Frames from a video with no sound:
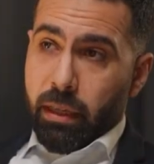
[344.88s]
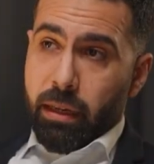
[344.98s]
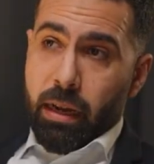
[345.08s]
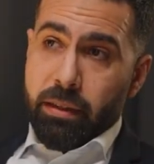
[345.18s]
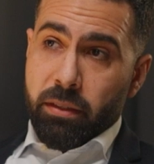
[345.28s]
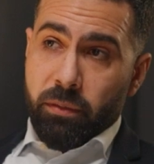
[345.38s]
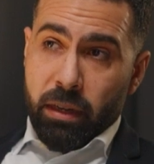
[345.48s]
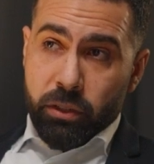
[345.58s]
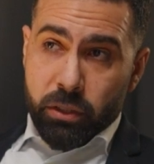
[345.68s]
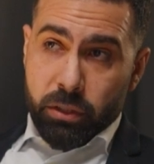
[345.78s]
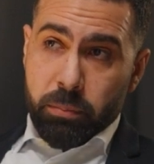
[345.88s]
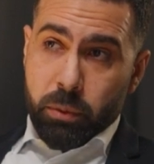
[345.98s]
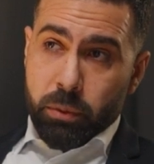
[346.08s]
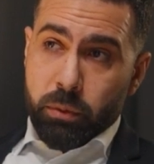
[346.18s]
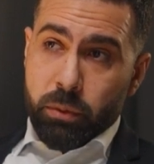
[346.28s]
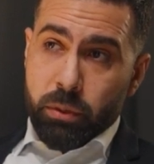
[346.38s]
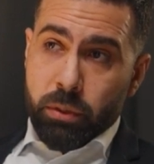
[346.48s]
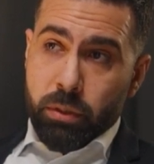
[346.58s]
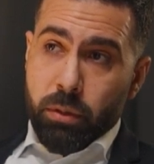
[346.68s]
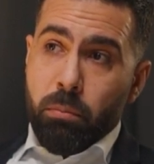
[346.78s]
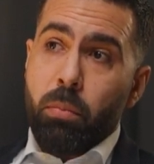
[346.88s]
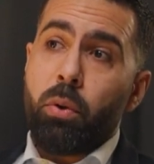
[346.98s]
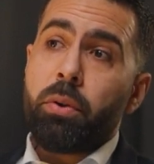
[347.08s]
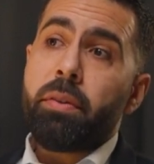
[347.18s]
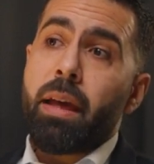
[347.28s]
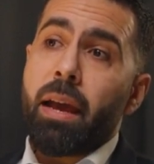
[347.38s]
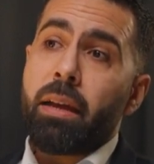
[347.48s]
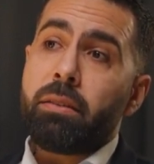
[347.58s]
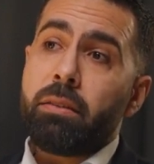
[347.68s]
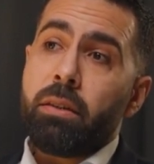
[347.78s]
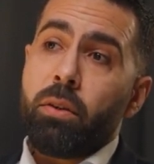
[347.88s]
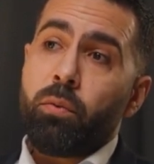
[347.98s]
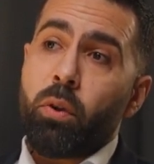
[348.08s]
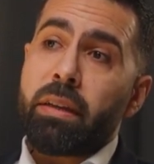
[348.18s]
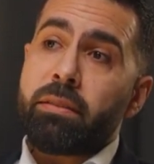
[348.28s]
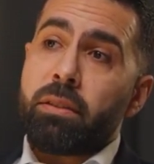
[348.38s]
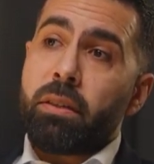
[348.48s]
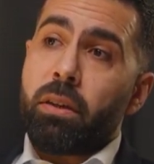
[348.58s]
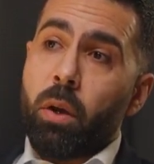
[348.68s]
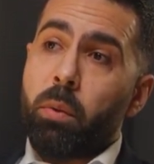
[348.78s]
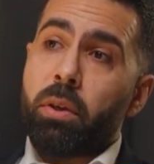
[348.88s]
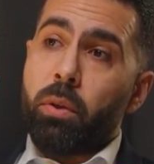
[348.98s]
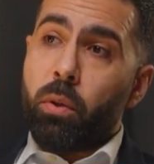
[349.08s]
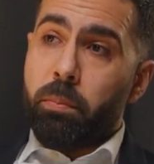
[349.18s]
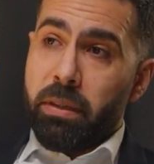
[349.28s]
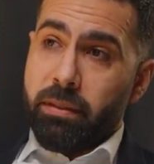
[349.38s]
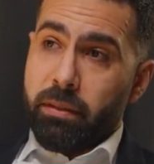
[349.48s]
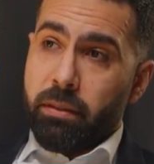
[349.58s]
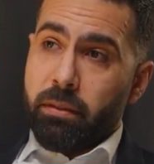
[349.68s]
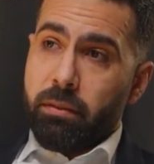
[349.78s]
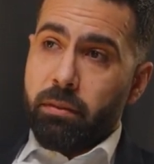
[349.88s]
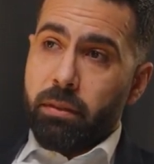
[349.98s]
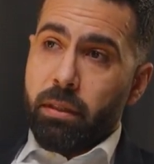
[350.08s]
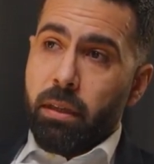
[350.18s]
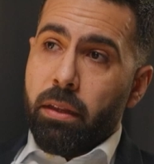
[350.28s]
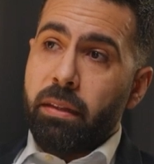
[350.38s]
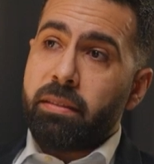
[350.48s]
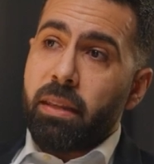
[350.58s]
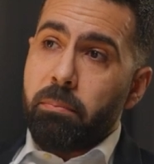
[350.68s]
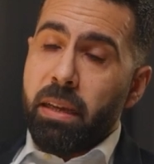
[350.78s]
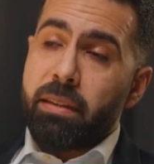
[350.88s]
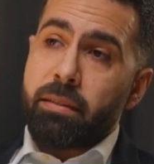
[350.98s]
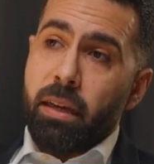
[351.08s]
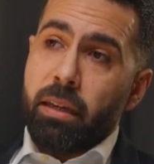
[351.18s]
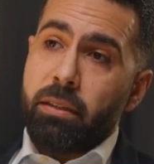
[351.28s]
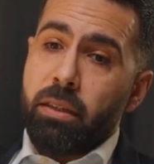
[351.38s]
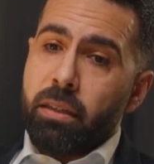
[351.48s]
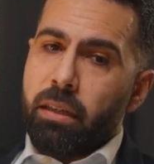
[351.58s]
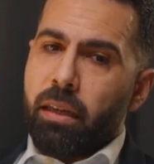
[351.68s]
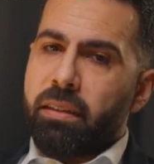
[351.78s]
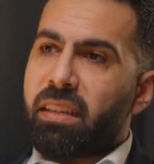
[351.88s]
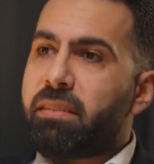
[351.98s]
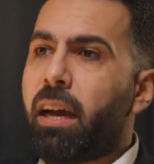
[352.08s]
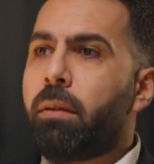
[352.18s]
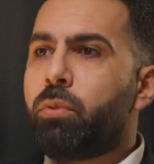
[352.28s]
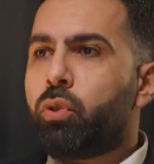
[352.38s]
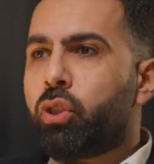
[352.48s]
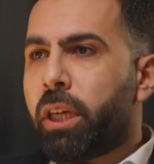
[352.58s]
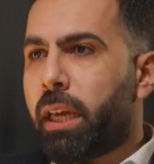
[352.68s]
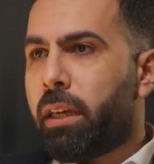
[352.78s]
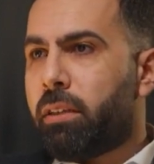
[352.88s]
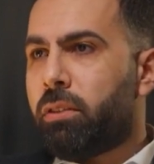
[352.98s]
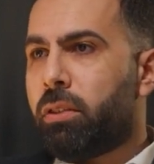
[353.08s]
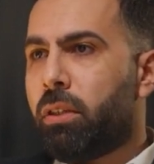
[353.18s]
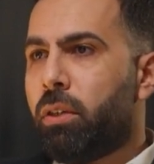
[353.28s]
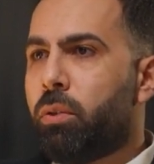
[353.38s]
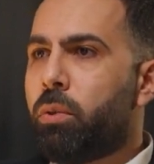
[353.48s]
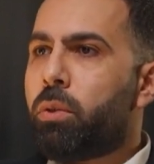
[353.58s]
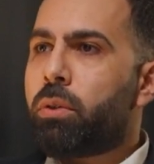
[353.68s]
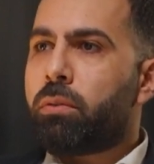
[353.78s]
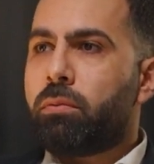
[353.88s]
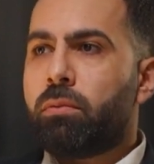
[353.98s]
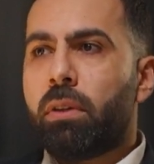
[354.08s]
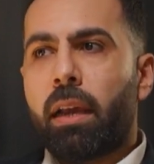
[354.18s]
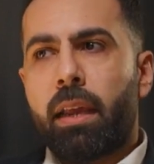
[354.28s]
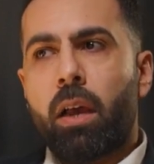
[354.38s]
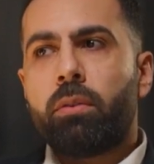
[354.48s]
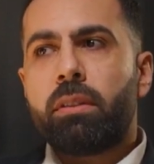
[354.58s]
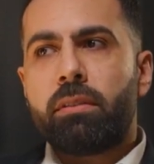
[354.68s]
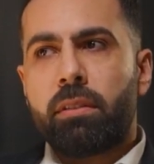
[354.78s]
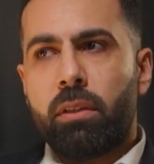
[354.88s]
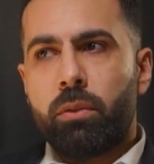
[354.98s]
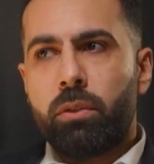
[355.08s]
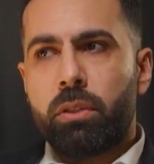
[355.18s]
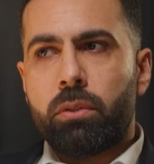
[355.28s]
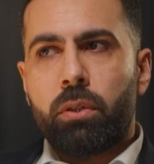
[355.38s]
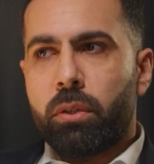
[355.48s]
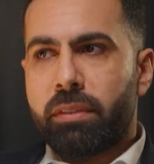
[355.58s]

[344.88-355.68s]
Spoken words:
analyzing financial report, more than focusing growing your business, this is a big sign. It's a time to change your accounting solution or